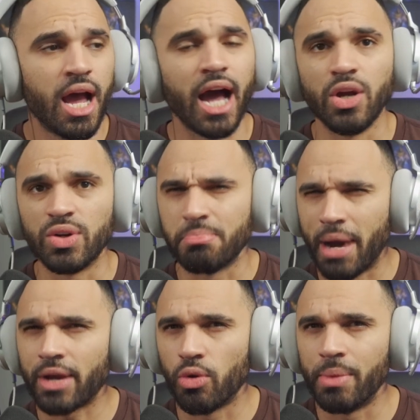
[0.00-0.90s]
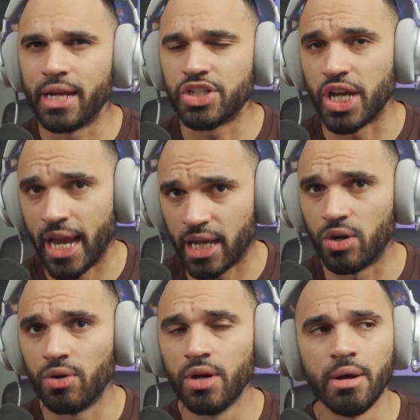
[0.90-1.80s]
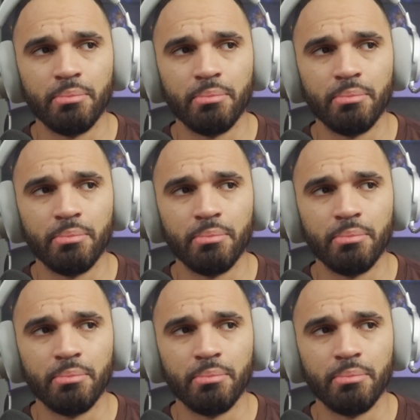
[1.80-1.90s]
I know it's micromanaging hell,